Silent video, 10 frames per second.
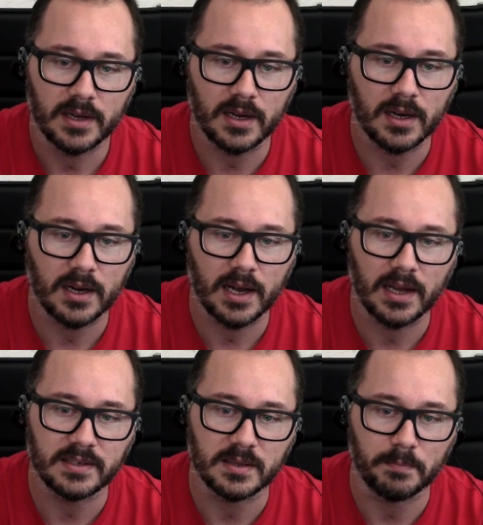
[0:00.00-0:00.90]

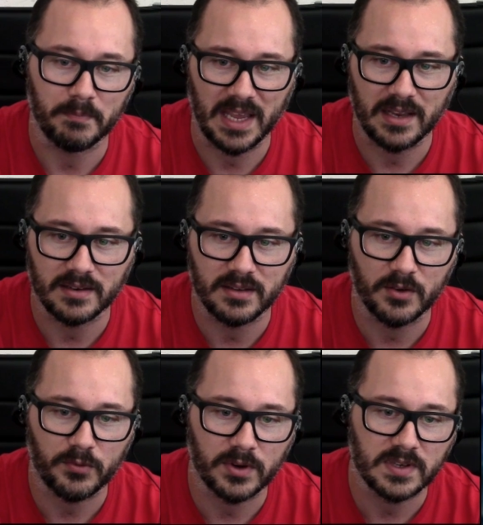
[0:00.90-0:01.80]
has a main
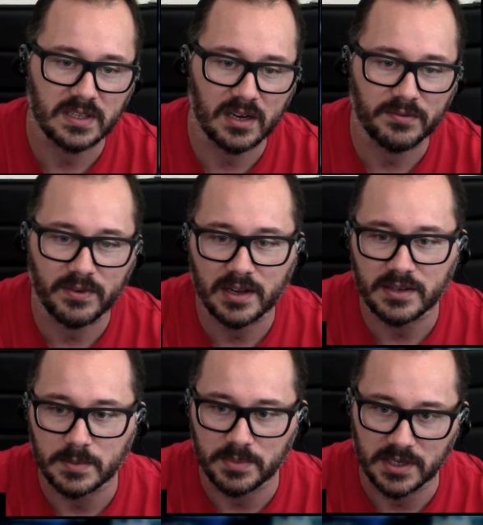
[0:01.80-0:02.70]
difference that I
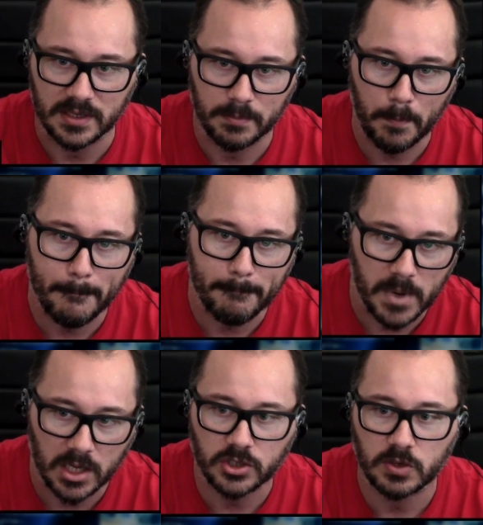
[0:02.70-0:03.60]
find to be
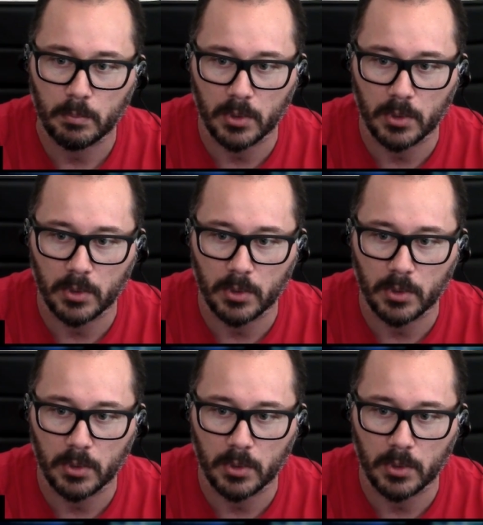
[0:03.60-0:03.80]
much,